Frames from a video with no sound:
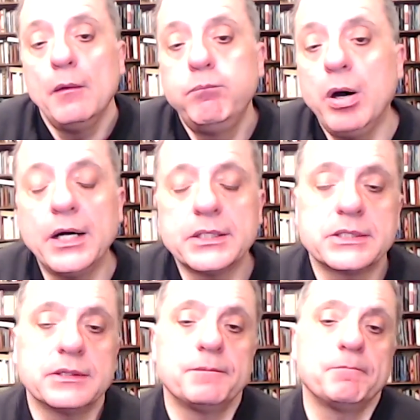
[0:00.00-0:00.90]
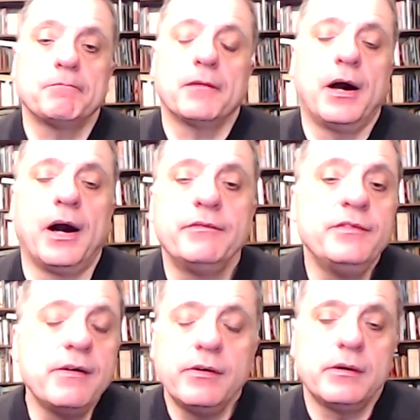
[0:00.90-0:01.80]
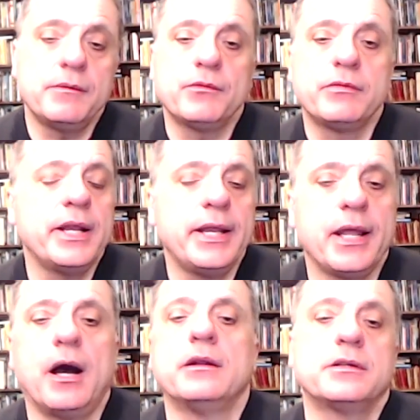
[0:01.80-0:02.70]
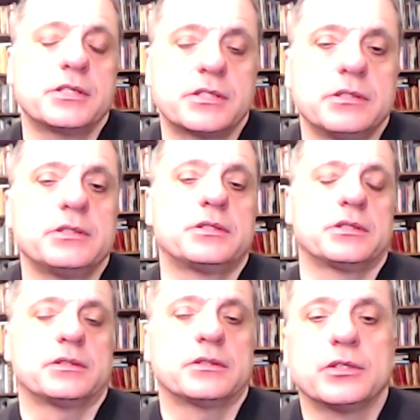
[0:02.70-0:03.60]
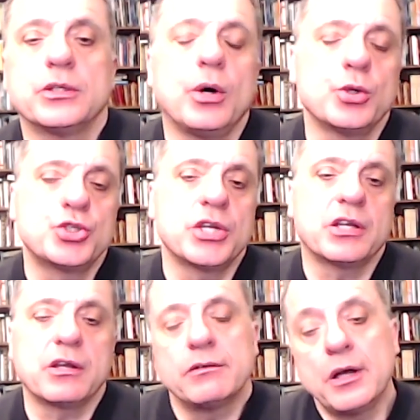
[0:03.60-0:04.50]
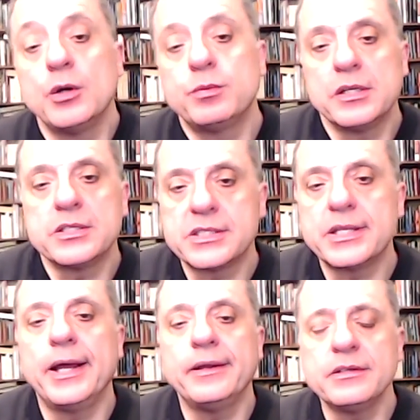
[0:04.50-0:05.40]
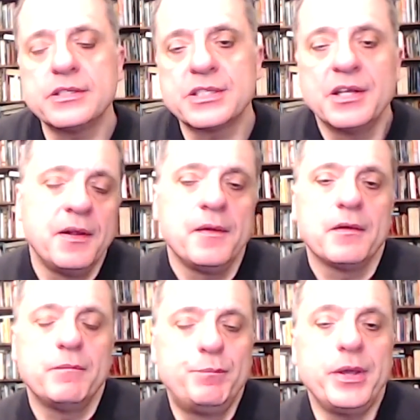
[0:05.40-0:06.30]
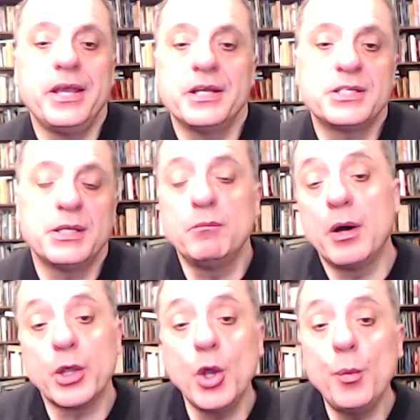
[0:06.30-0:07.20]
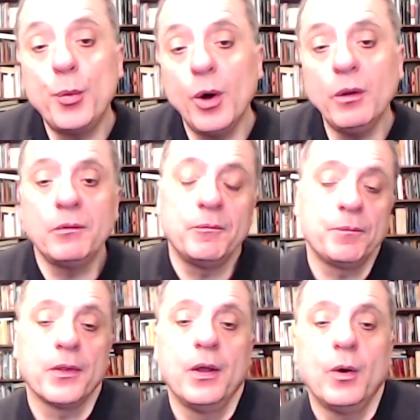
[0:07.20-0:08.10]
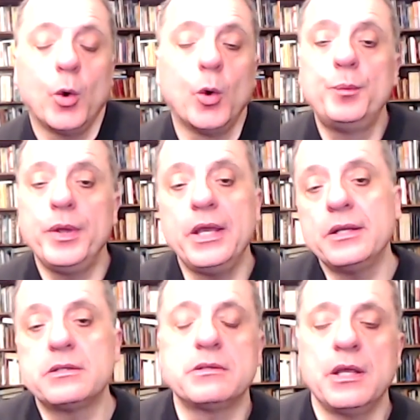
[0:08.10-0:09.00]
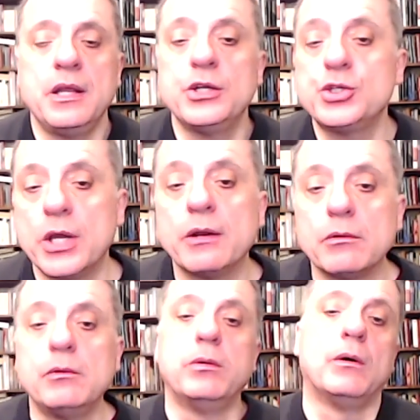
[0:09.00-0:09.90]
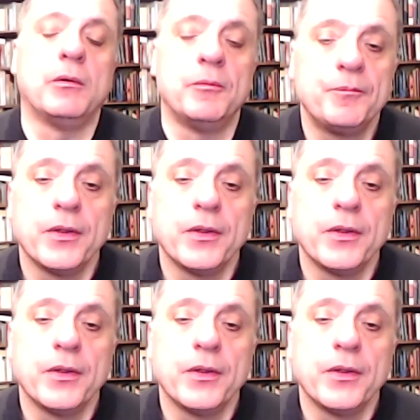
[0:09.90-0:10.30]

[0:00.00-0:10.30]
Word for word: But I've never really understood the logic of hopeless stance, be it in Mariupol or be it in a general war.